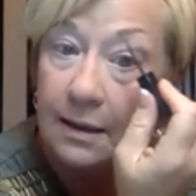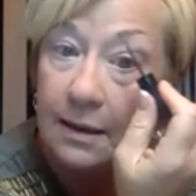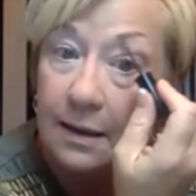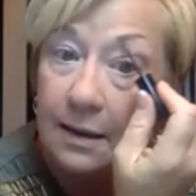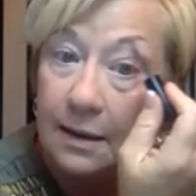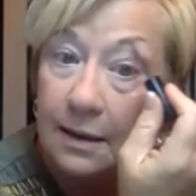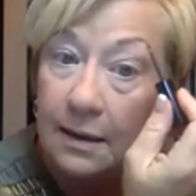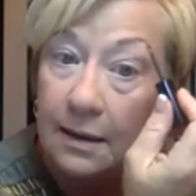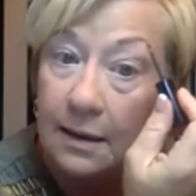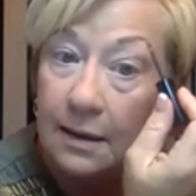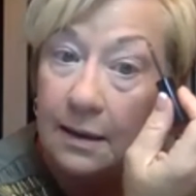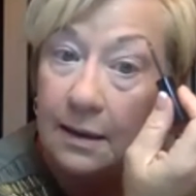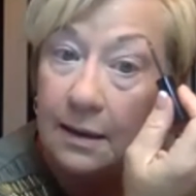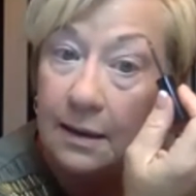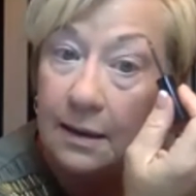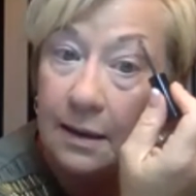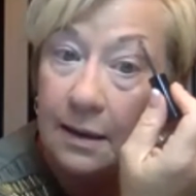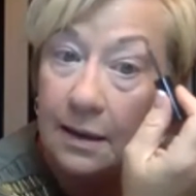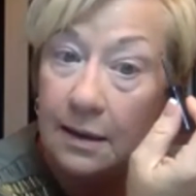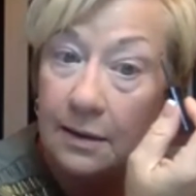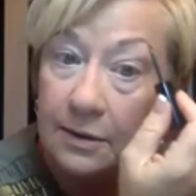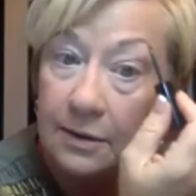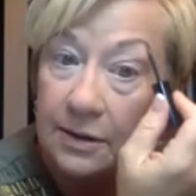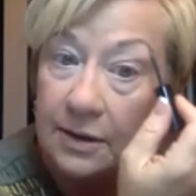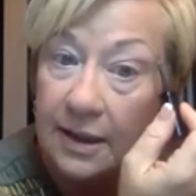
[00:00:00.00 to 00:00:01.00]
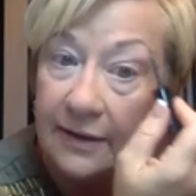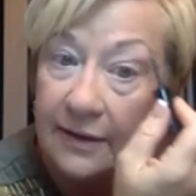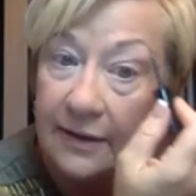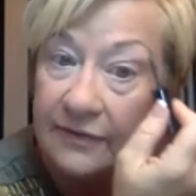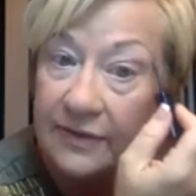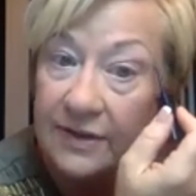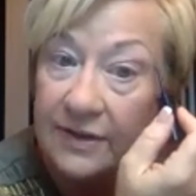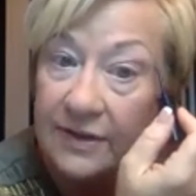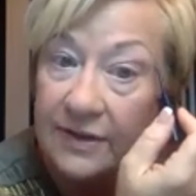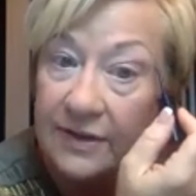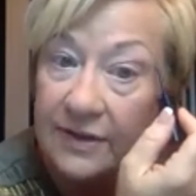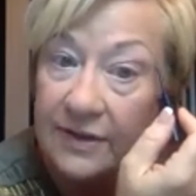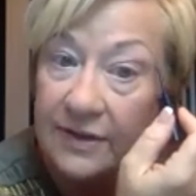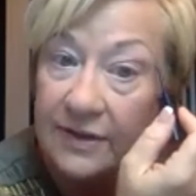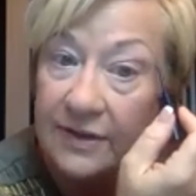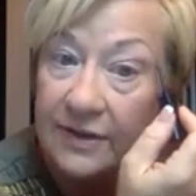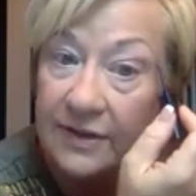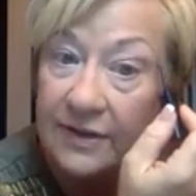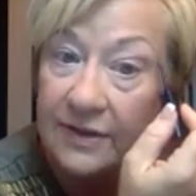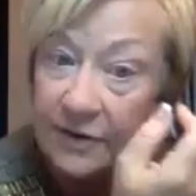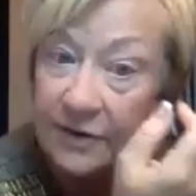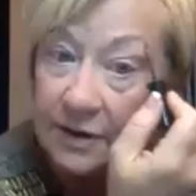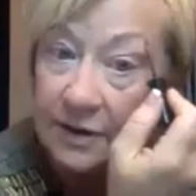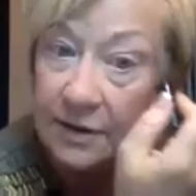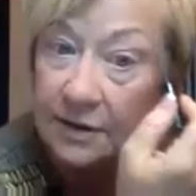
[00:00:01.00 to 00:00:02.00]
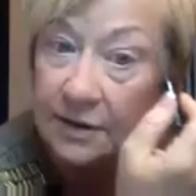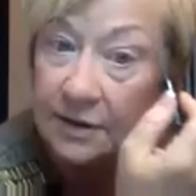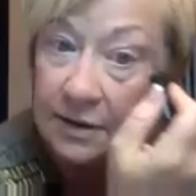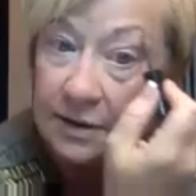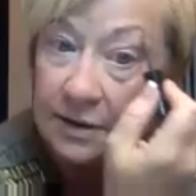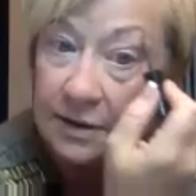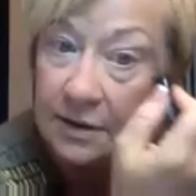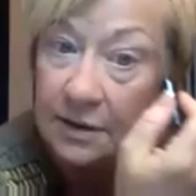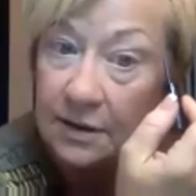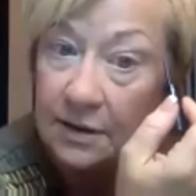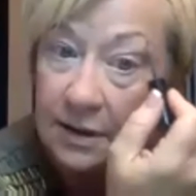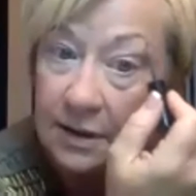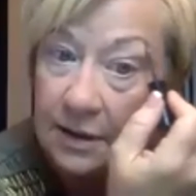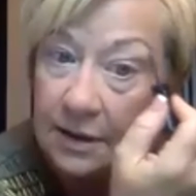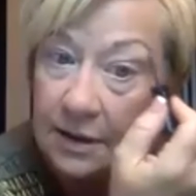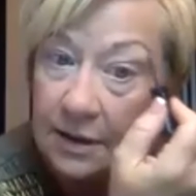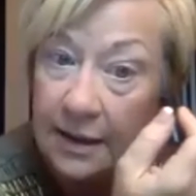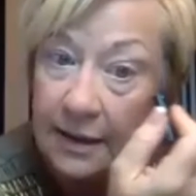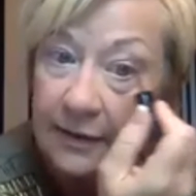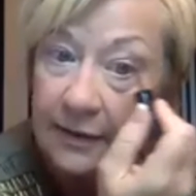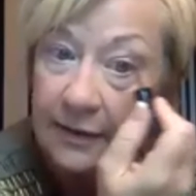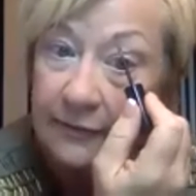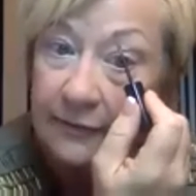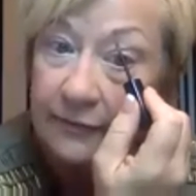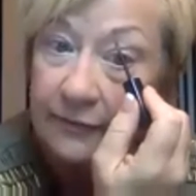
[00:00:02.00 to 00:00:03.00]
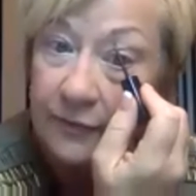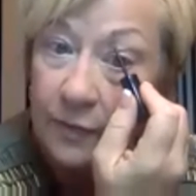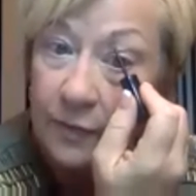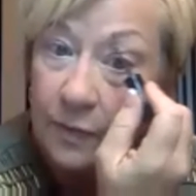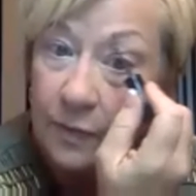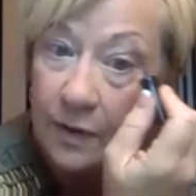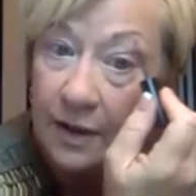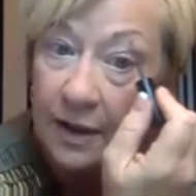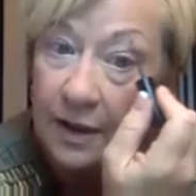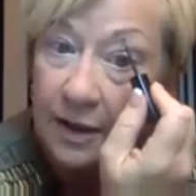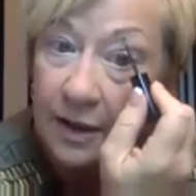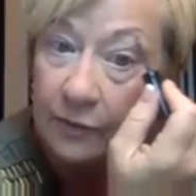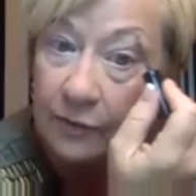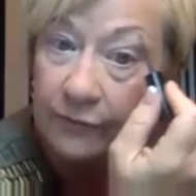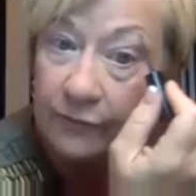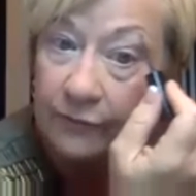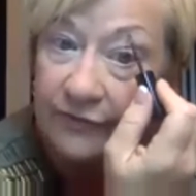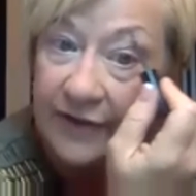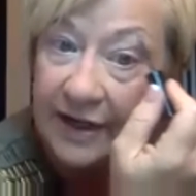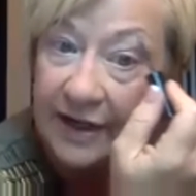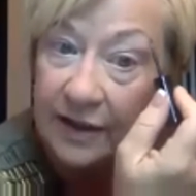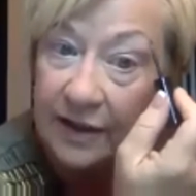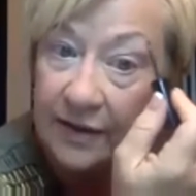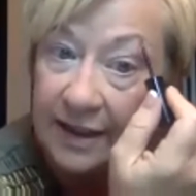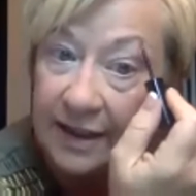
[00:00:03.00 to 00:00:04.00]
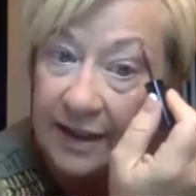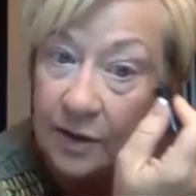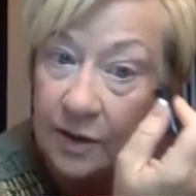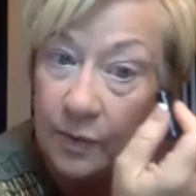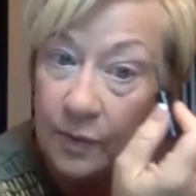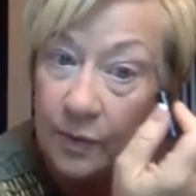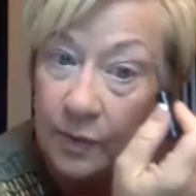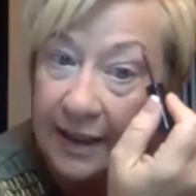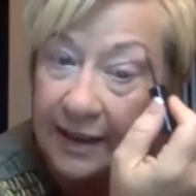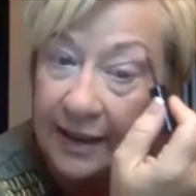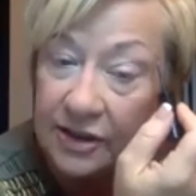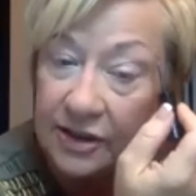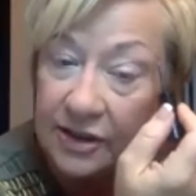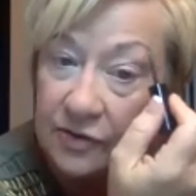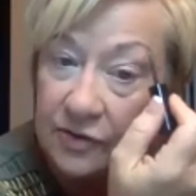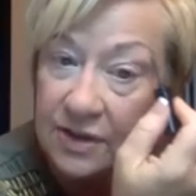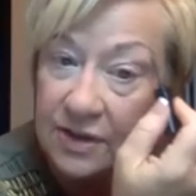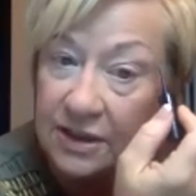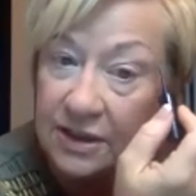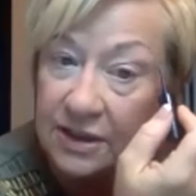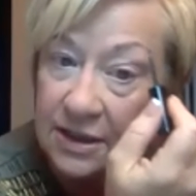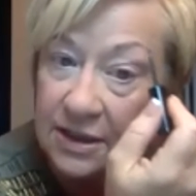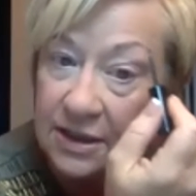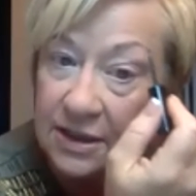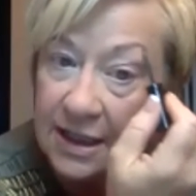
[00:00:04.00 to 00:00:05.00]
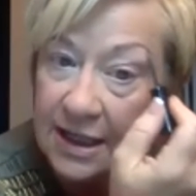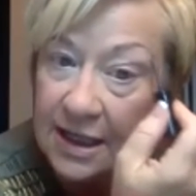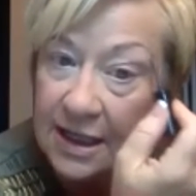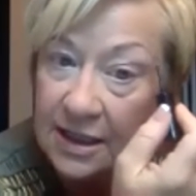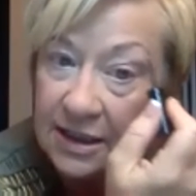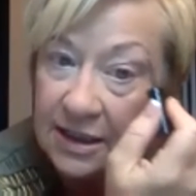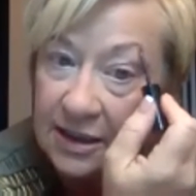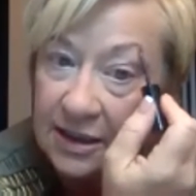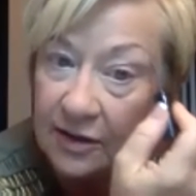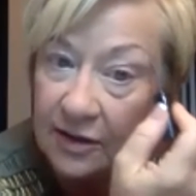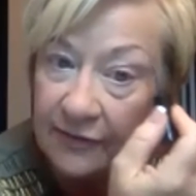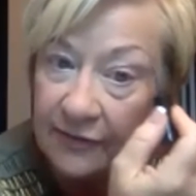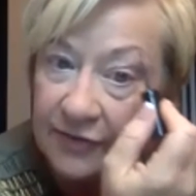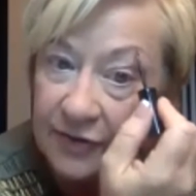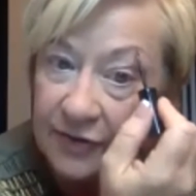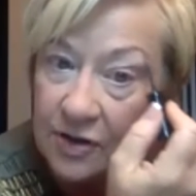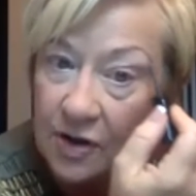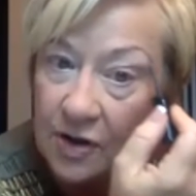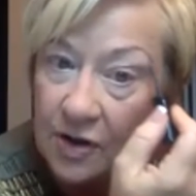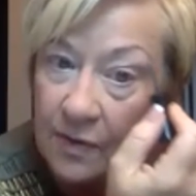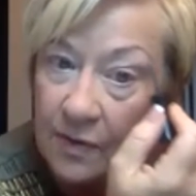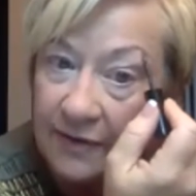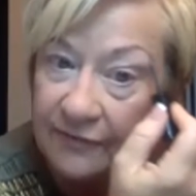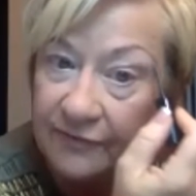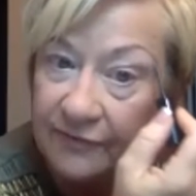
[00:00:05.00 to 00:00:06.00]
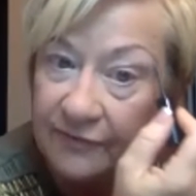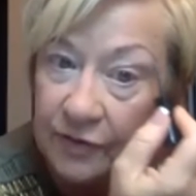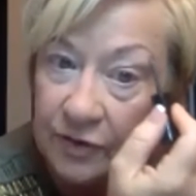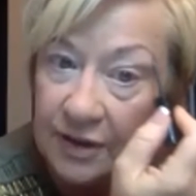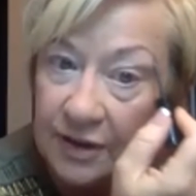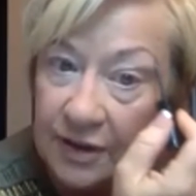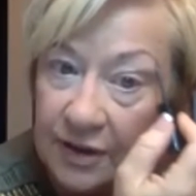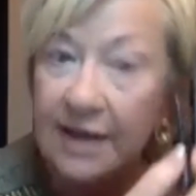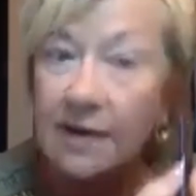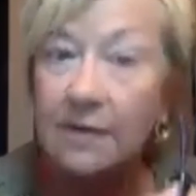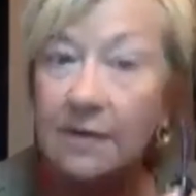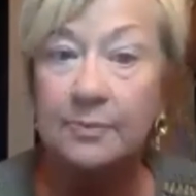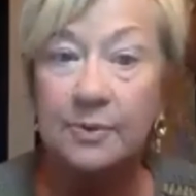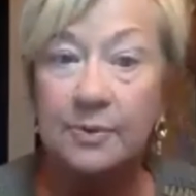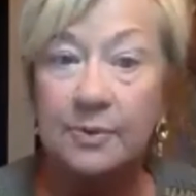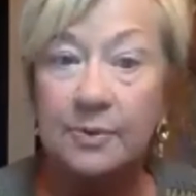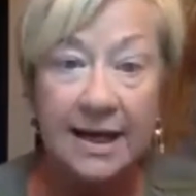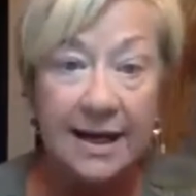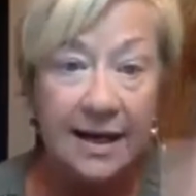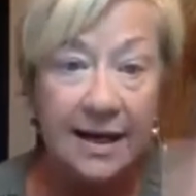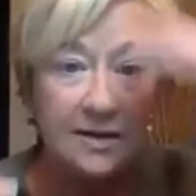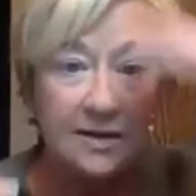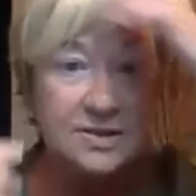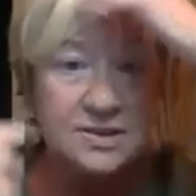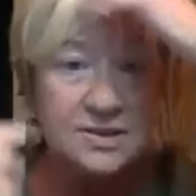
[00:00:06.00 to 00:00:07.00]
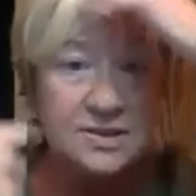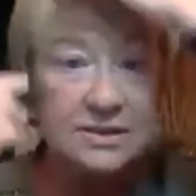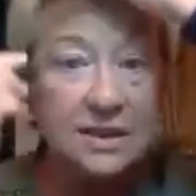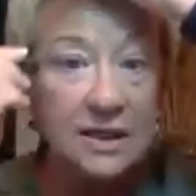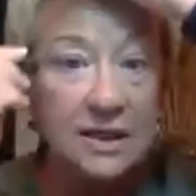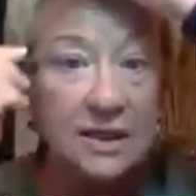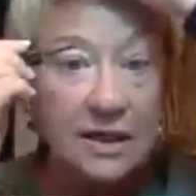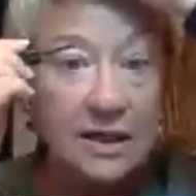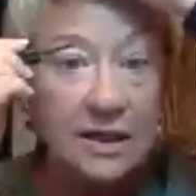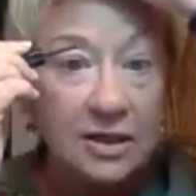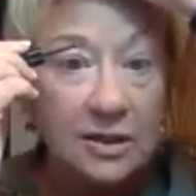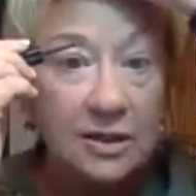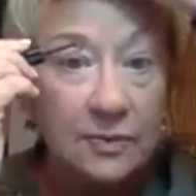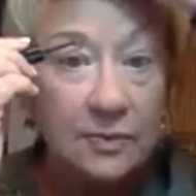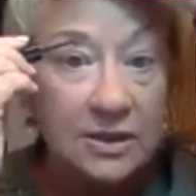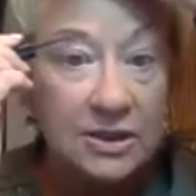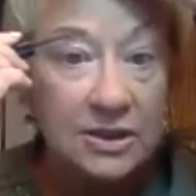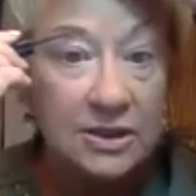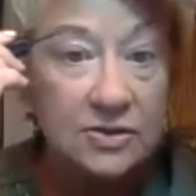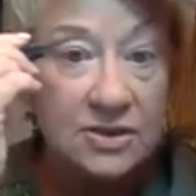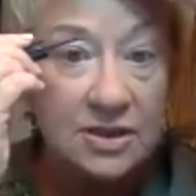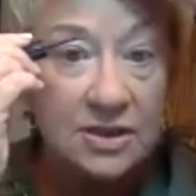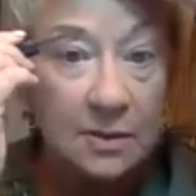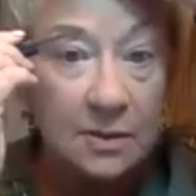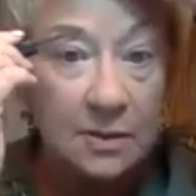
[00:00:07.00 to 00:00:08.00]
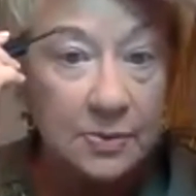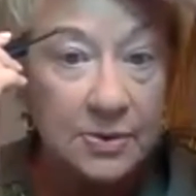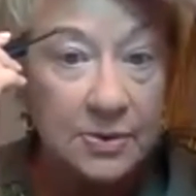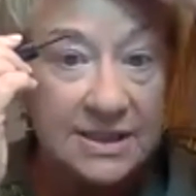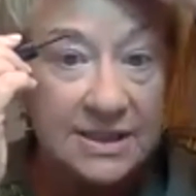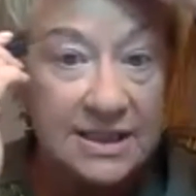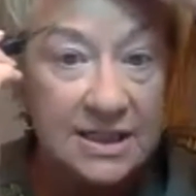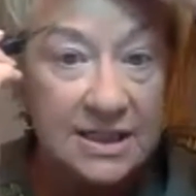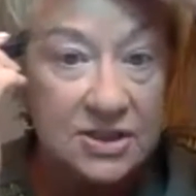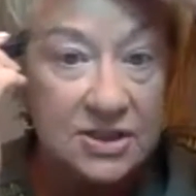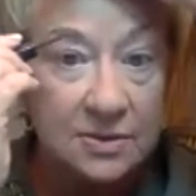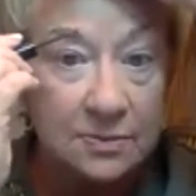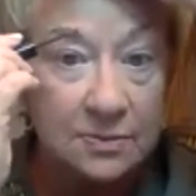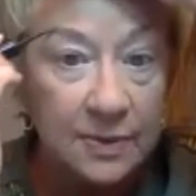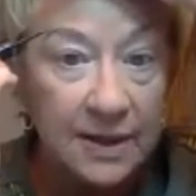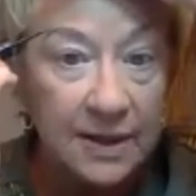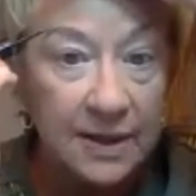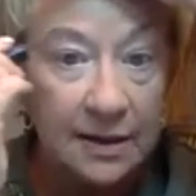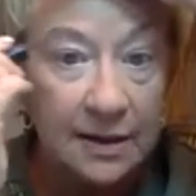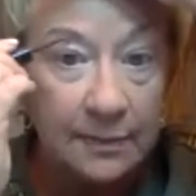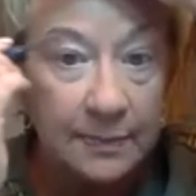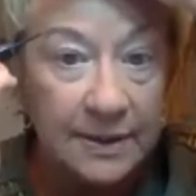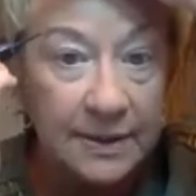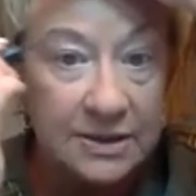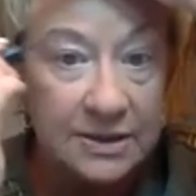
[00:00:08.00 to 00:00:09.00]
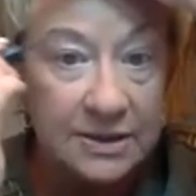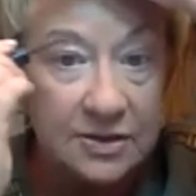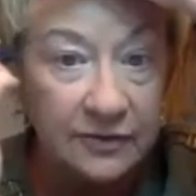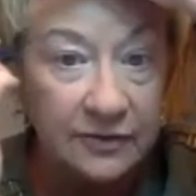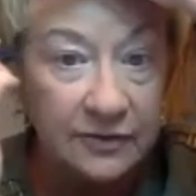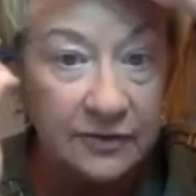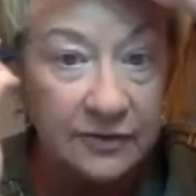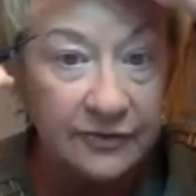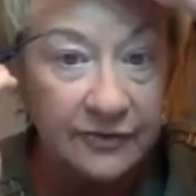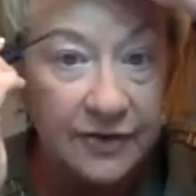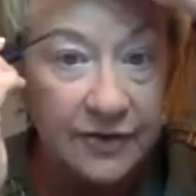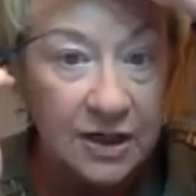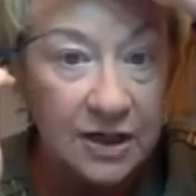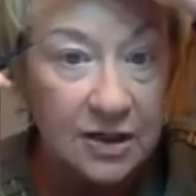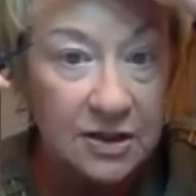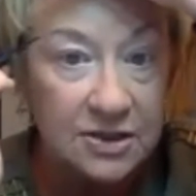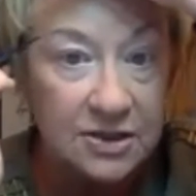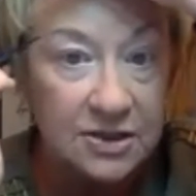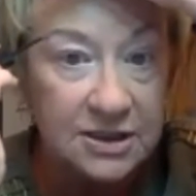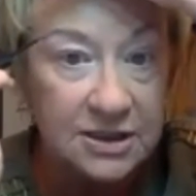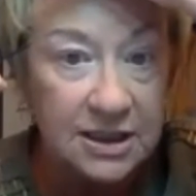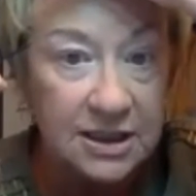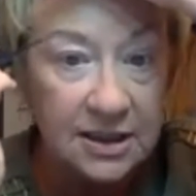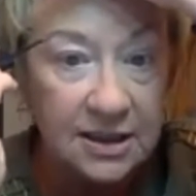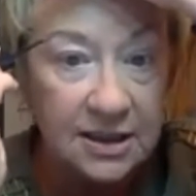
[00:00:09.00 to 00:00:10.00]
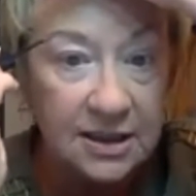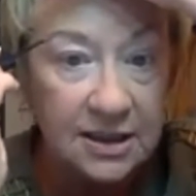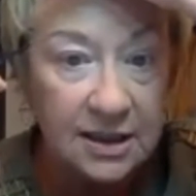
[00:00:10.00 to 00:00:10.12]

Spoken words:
love this stuff. Or very quick. You can, you know, if you're going full out brows, you would use our Precision Brow Pencil first,